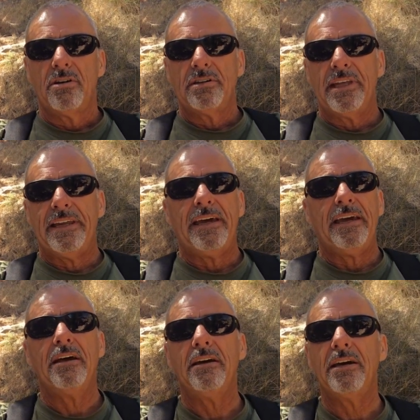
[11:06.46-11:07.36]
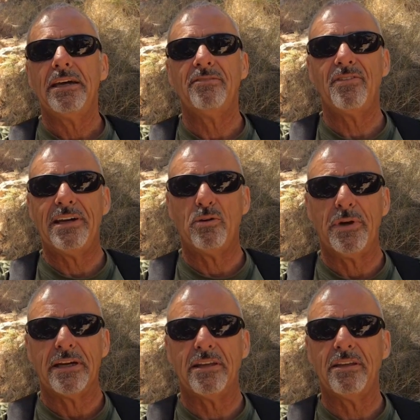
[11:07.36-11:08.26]
Today, even if I don't
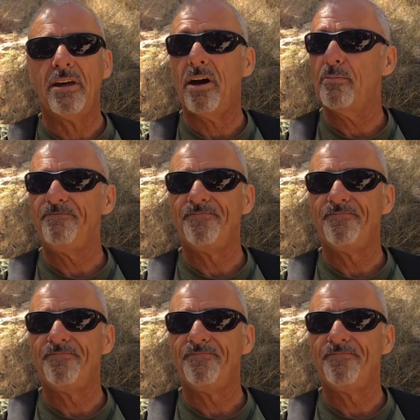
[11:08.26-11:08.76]
make it to the top,